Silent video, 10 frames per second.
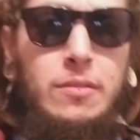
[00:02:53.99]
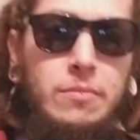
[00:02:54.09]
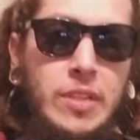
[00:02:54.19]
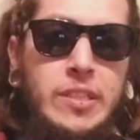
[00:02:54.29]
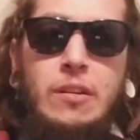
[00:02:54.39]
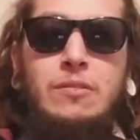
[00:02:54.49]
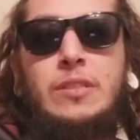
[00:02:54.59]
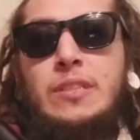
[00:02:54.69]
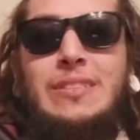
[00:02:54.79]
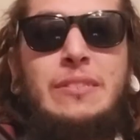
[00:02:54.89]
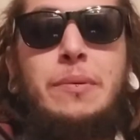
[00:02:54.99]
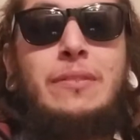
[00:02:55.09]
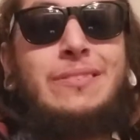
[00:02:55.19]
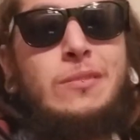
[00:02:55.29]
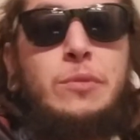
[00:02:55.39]
my shower routine, just
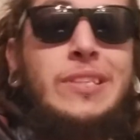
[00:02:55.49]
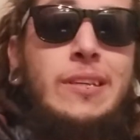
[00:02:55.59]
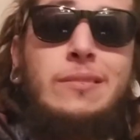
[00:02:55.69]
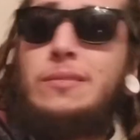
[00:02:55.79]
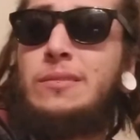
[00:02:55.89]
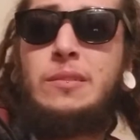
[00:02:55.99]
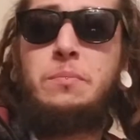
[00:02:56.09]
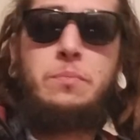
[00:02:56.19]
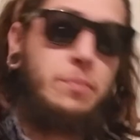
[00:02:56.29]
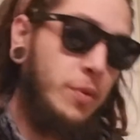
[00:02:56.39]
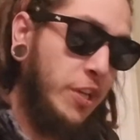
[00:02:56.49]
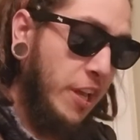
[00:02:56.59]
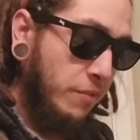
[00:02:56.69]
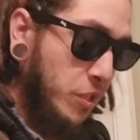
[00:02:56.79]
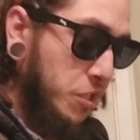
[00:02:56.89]
about 3 days. It's pretty
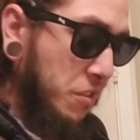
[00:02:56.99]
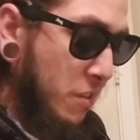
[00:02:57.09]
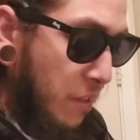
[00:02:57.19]
ABG.